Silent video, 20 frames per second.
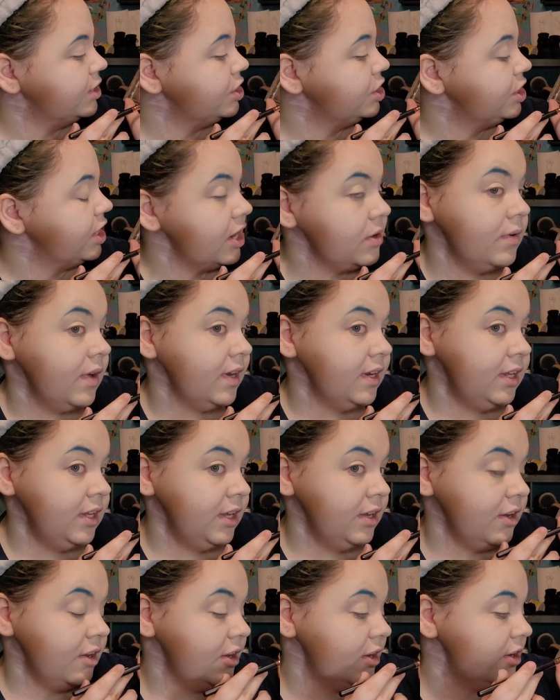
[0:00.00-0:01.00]
shade right
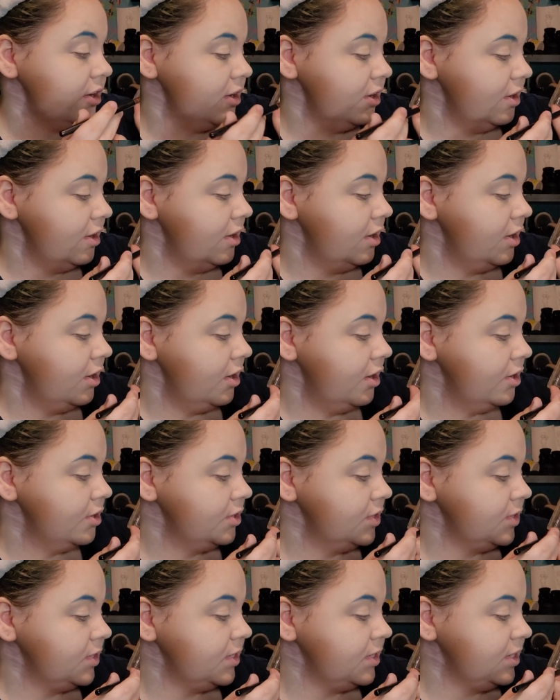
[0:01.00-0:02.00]
here.
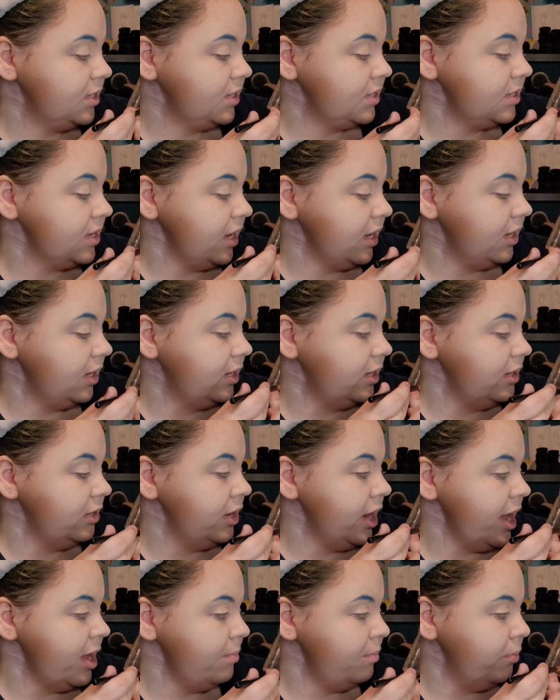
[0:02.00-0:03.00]
Just this like
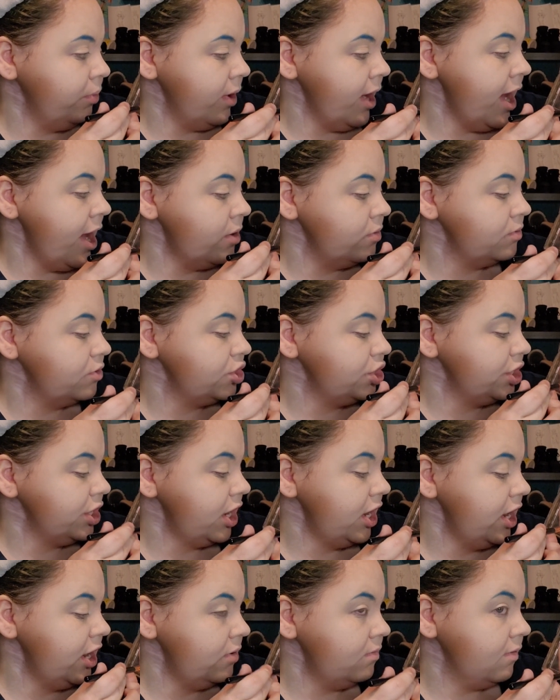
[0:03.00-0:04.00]
light brown
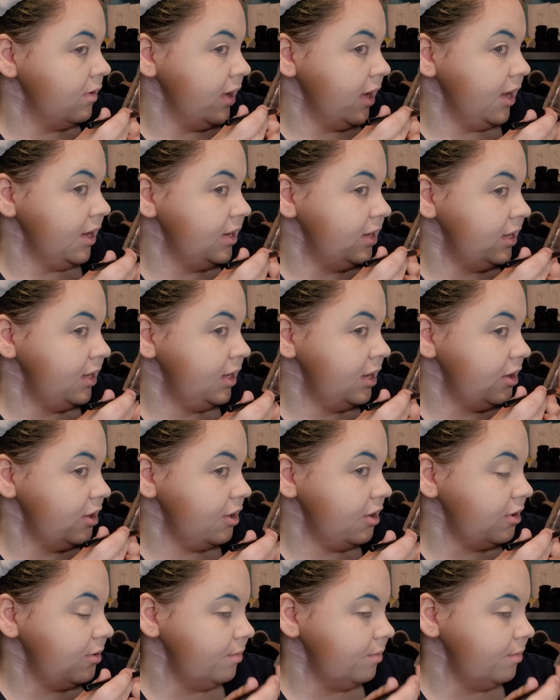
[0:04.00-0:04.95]
shade right here.